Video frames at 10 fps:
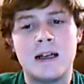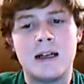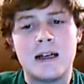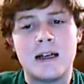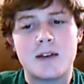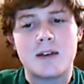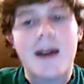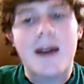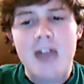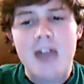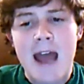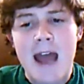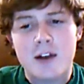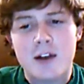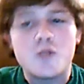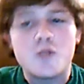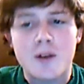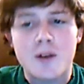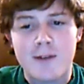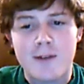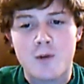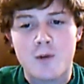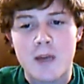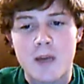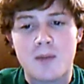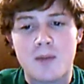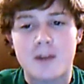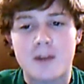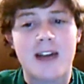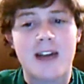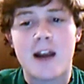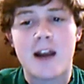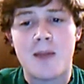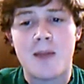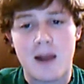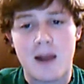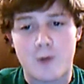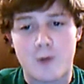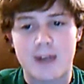So I haven't had a super eventful week, but Saturday made up for it.